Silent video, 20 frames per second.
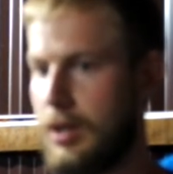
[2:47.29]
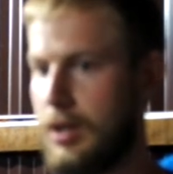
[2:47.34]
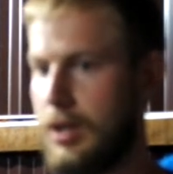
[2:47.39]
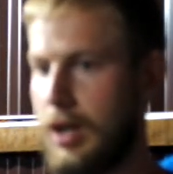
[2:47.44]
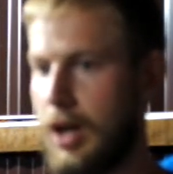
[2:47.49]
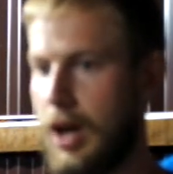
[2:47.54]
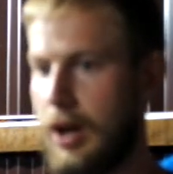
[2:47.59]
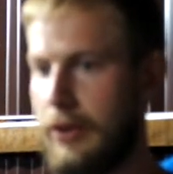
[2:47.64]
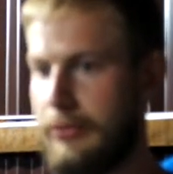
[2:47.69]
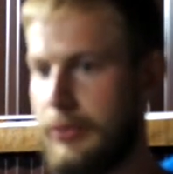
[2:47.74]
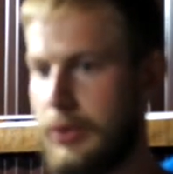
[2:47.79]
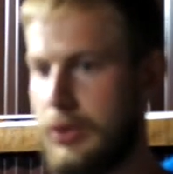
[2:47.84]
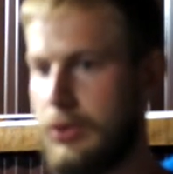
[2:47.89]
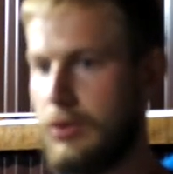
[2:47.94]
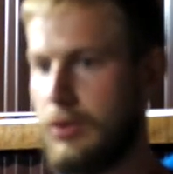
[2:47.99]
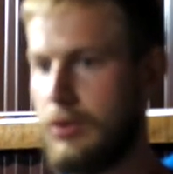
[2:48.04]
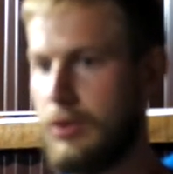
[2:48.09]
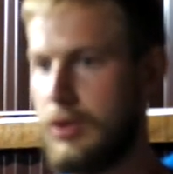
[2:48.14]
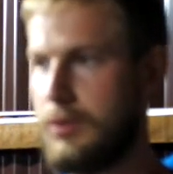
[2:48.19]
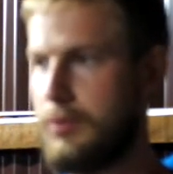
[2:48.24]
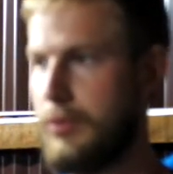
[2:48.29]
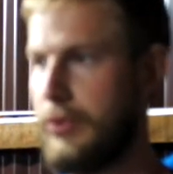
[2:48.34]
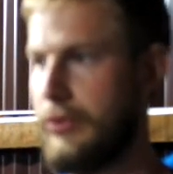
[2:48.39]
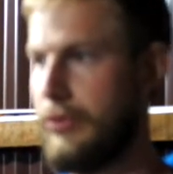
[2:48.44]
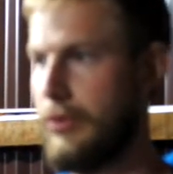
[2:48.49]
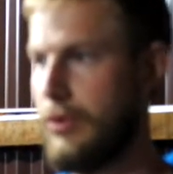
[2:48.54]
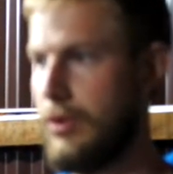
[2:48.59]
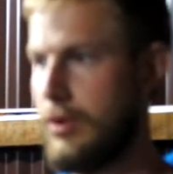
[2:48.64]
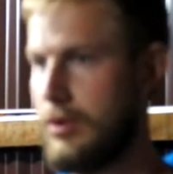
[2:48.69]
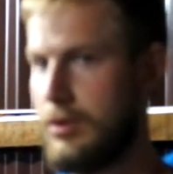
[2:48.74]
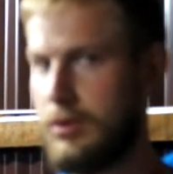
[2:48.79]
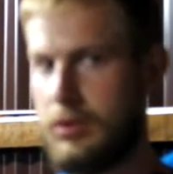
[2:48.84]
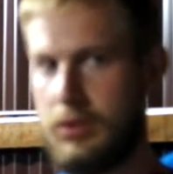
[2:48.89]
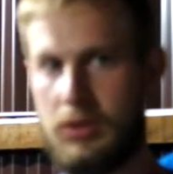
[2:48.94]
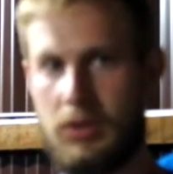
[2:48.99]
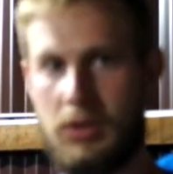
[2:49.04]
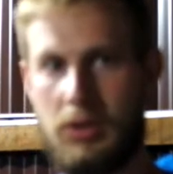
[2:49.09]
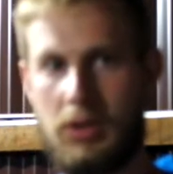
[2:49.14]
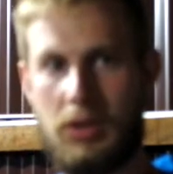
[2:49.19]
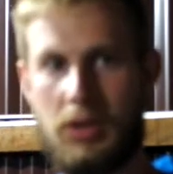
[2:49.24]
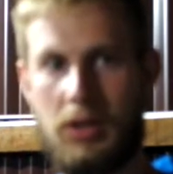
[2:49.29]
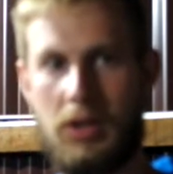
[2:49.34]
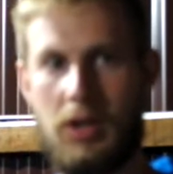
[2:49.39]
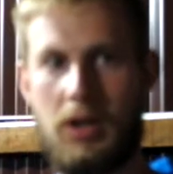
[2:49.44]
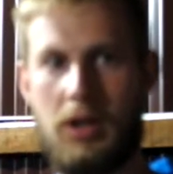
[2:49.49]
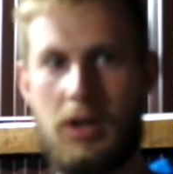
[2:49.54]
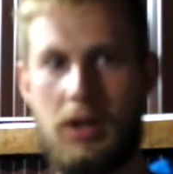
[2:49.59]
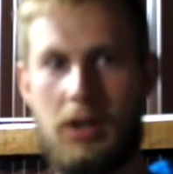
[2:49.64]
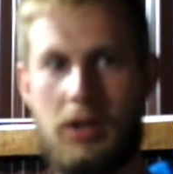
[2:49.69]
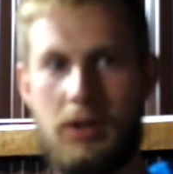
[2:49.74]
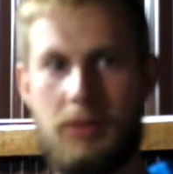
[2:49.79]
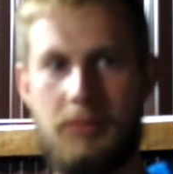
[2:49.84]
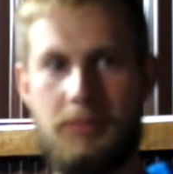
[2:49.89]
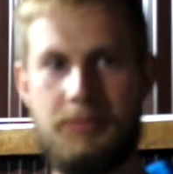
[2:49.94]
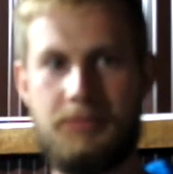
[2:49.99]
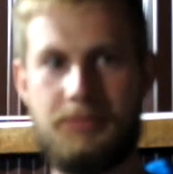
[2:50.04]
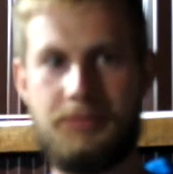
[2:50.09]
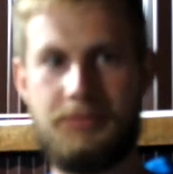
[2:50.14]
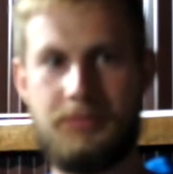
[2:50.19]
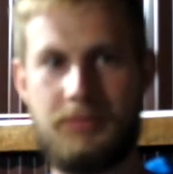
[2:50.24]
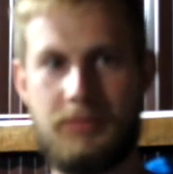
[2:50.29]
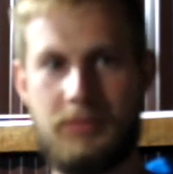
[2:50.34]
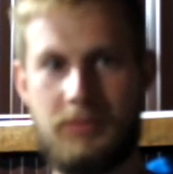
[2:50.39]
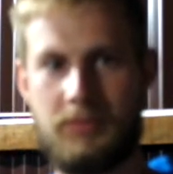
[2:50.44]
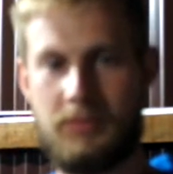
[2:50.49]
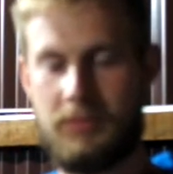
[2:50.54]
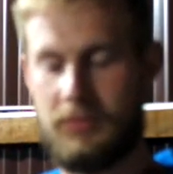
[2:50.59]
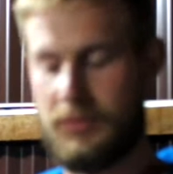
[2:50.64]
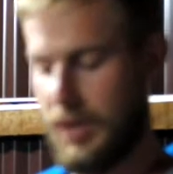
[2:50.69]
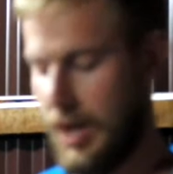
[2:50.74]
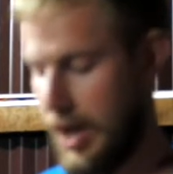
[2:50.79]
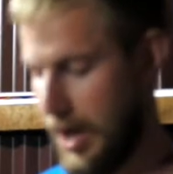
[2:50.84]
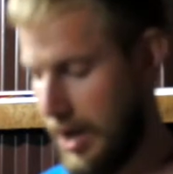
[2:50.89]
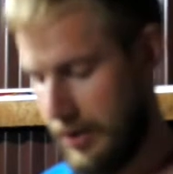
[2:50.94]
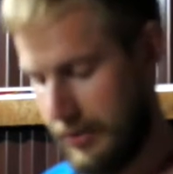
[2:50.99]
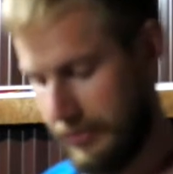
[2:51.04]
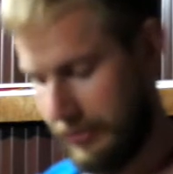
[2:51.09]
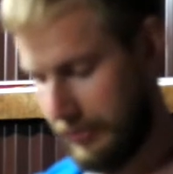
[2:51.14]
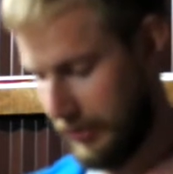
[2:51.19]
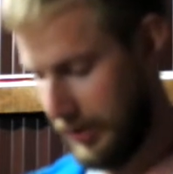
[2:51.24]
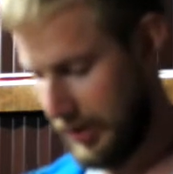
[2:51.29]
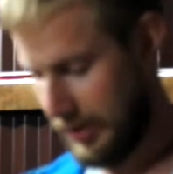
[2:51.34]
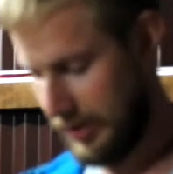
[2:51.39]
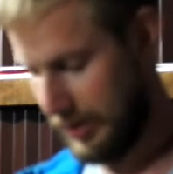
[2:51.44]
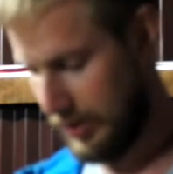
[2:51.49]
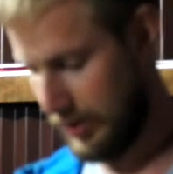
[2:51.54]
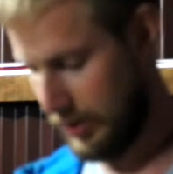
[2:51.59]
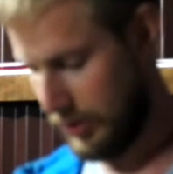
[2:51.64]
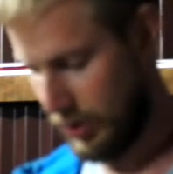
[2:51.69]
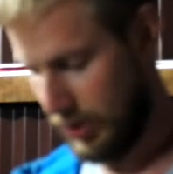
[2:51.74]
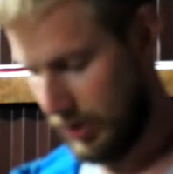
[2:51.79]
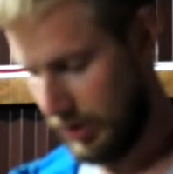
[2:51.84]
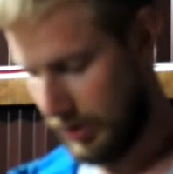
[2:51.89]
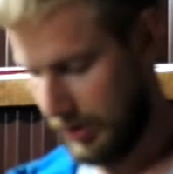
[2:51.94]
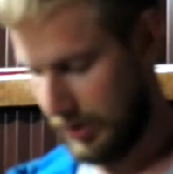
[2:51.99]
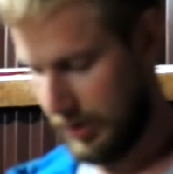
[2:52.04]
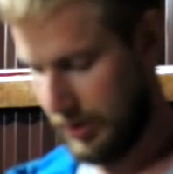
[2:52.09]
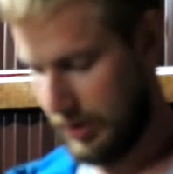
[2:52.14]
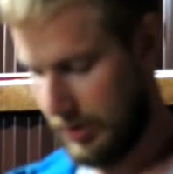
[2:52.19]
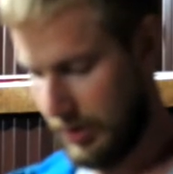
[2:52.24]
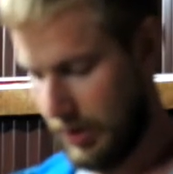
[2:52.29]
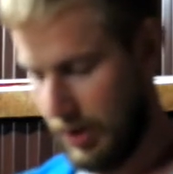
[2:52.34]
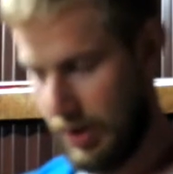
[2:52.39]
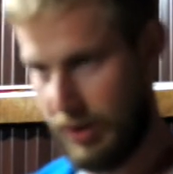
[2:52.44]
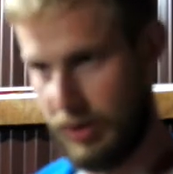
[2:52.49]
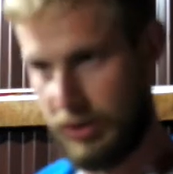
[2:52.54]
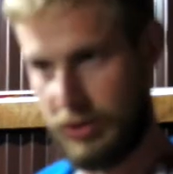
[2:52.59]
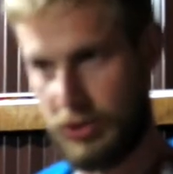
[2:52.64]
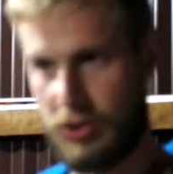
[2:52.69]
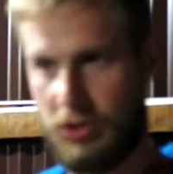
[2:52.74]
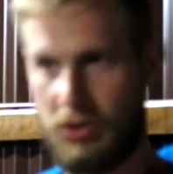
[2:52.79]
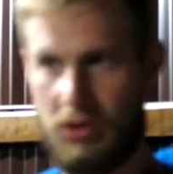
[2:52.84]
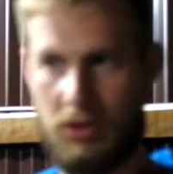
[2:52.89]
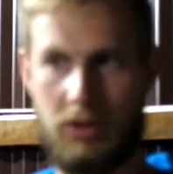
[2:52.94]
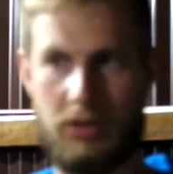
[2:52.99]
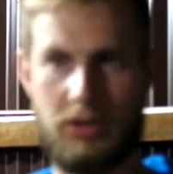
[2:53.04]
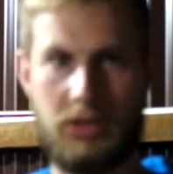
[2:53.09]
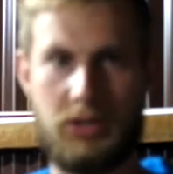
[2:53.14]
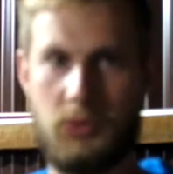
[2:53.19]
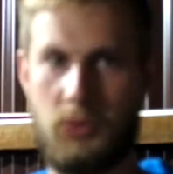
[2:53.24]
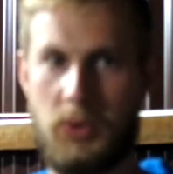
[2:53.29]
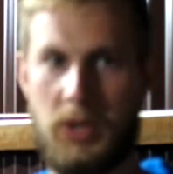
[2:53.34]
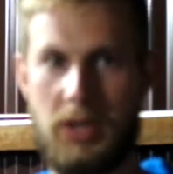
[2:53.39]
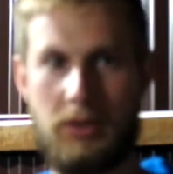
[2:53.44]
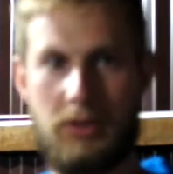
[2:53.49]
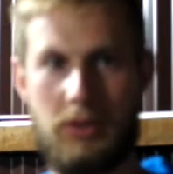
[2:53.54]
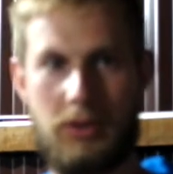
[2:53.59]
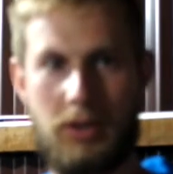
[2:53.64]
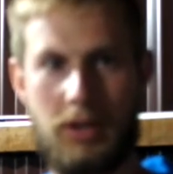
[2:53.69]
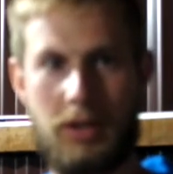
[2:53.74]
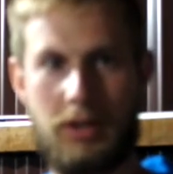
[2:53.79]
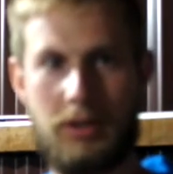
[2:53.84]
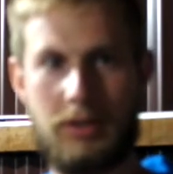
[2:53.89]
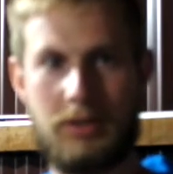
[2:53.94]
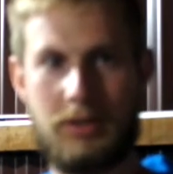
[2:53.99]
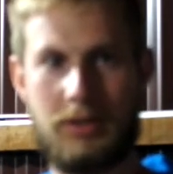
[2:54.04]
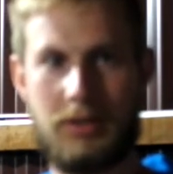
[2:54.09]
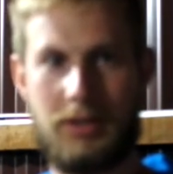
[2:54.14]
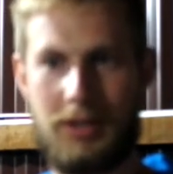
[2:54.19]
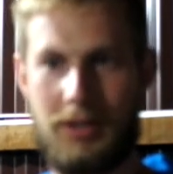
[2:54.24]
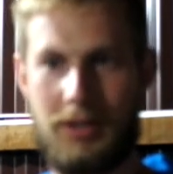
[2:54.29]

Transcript: I've been doing this before. I have friends that just indulge all the sweet things.